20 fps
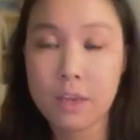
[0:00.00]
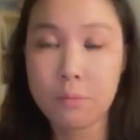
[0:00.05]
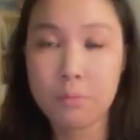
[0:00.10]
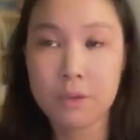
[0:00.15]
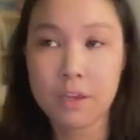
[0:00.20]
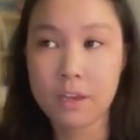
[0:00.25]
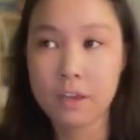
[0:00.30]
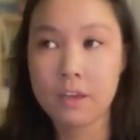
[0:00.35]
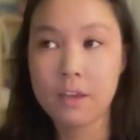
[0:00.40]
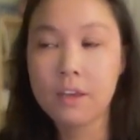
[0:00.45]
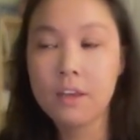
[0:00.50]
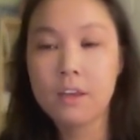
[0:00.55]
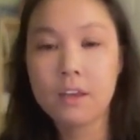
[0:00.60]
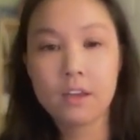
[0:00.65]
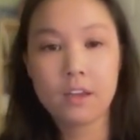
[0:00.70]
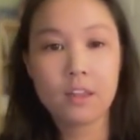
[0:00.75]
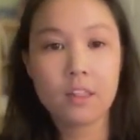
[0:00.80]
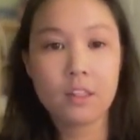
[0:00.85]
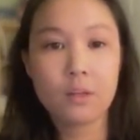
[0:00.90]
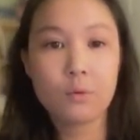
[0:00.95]
keeping
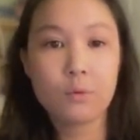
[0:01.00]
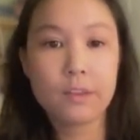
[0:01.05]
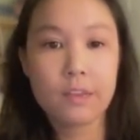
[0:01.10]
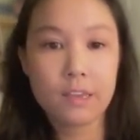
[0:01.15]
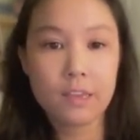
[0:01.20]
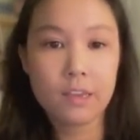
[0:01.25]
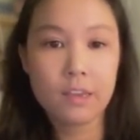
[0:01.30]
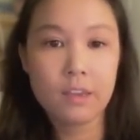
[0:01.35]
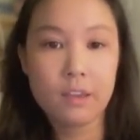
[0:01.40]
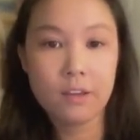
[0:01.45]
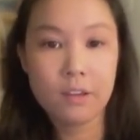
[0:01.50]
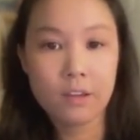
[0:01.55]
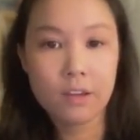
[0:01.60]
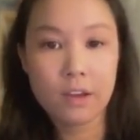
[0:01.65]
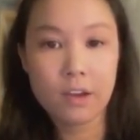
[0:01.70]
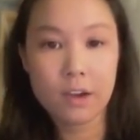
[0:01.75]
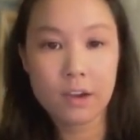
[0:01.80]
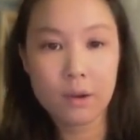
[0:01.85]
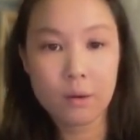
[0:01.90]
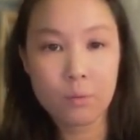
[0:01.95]
in the wiki.
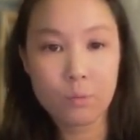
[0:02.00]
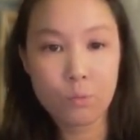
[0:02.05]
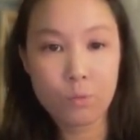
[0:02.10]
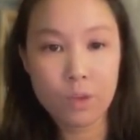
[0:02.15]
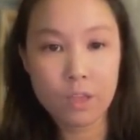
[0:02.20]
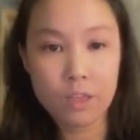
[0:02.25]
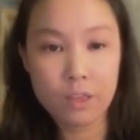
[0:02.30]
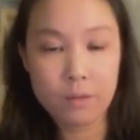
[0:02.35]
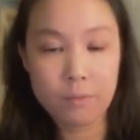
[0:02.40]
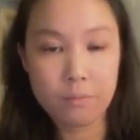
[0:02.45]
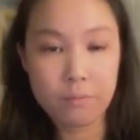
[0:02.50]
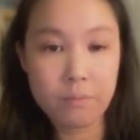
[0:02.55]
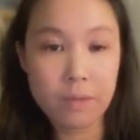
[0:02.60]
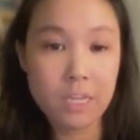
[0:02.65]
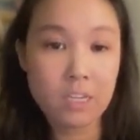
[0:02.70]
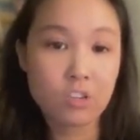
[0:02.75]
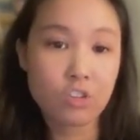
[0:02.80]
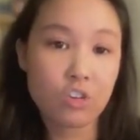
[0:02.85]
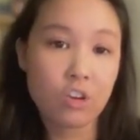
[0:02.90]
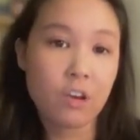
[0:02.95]
Um, we
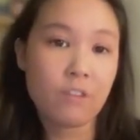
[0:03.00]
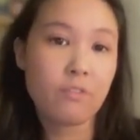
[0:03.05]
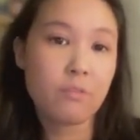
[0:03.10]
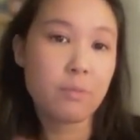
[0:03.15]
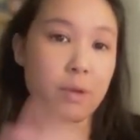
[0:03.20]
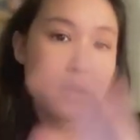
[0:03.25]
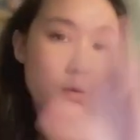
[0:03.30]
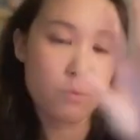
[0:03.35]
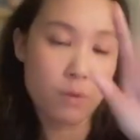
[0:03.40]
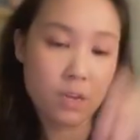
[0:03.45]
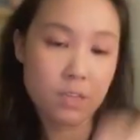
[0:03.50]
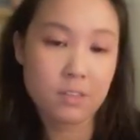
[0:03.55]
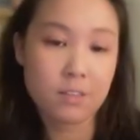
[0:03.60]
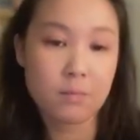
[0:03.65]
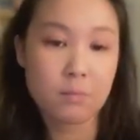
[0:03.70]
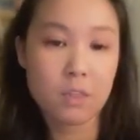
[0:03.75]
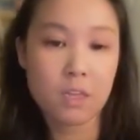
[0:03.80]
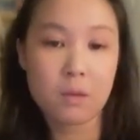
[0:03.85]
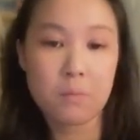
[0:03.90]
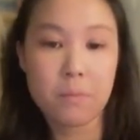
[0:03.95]
make sure everybody writes
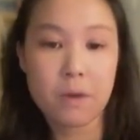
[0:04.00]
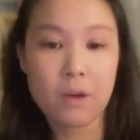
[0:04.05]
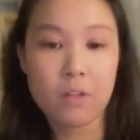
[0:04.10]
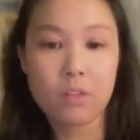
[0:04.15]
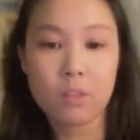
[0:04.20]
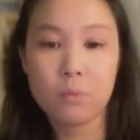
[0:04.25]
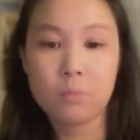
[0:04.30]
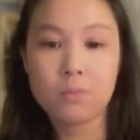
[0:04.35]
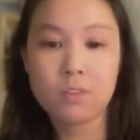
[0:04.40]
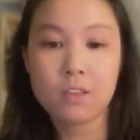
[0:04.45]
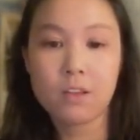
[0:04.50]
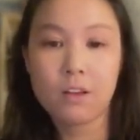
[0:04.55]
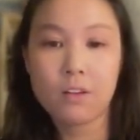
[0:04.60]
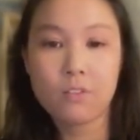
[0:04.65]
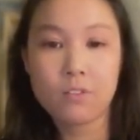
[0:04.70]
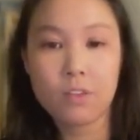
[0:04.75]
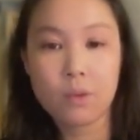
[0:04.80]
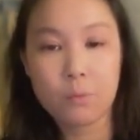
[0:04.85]
something about themselves.